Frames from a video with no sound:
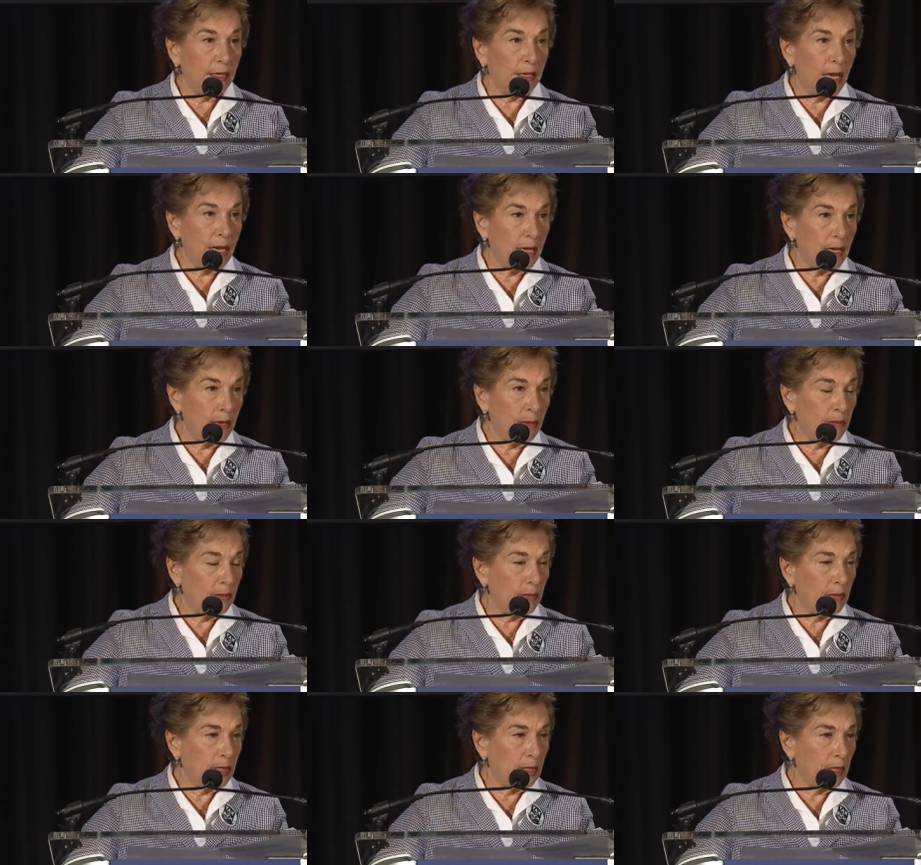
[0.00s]
Um,
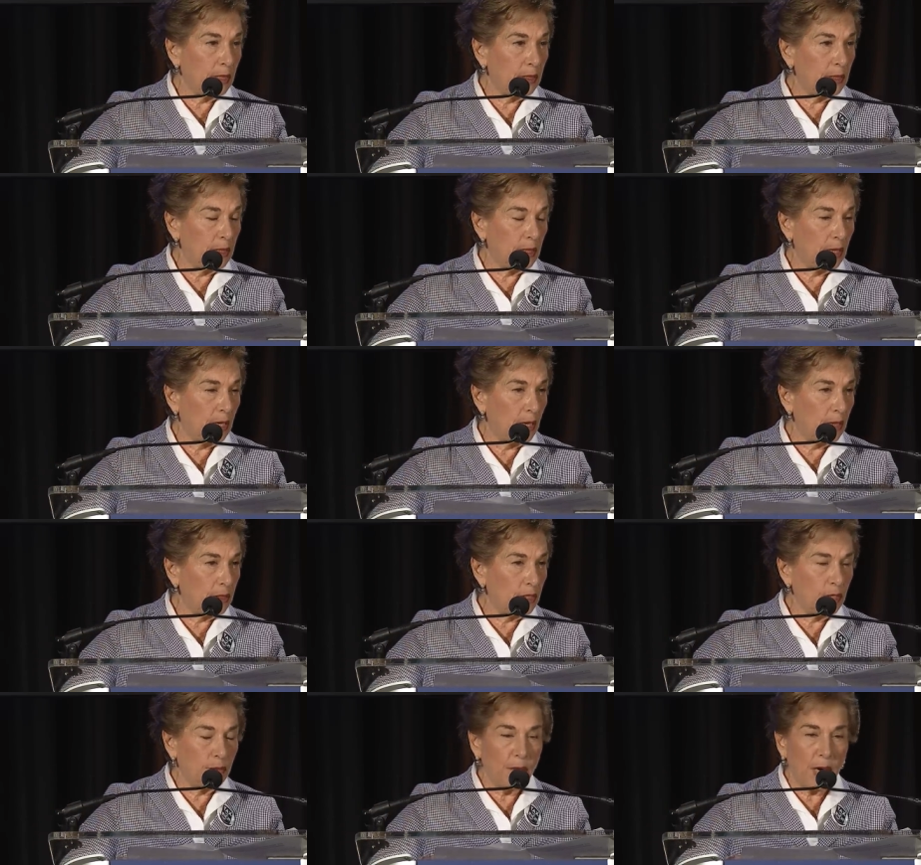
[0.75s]
is it uh,
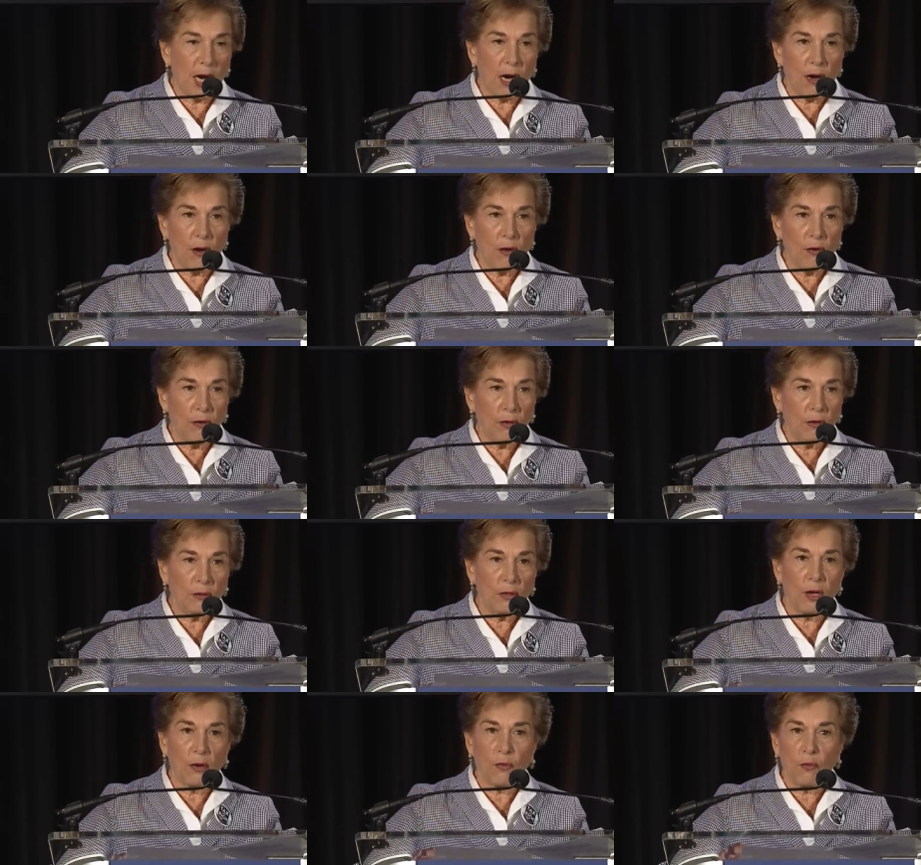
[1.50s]
tomorrow?
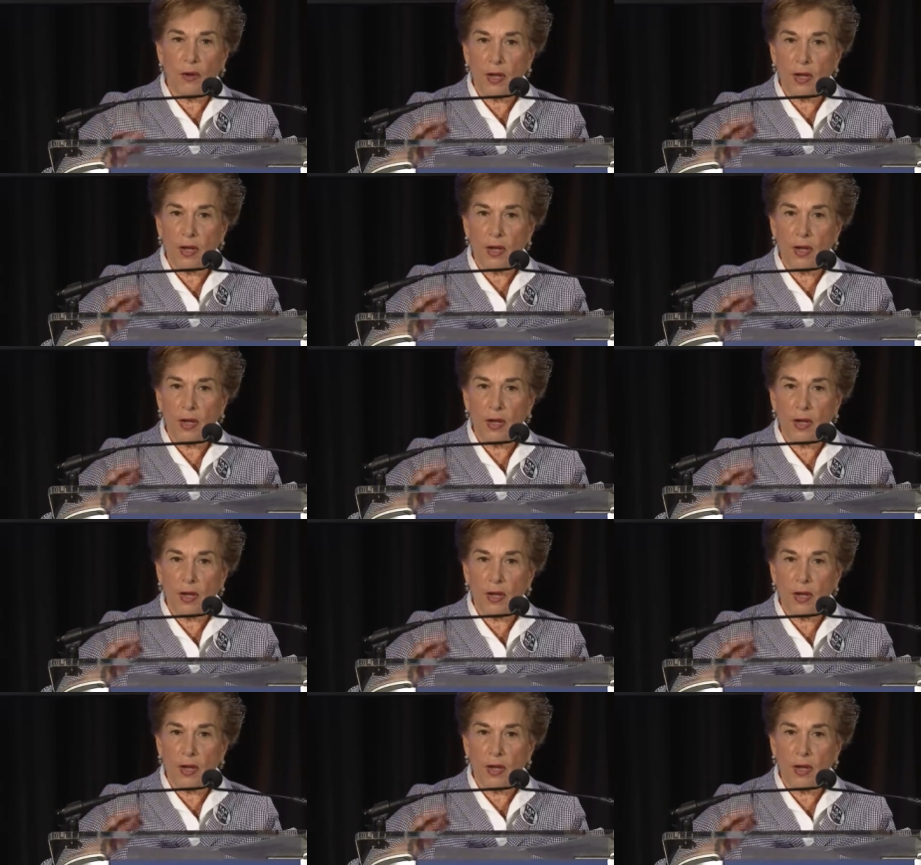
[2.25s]
No,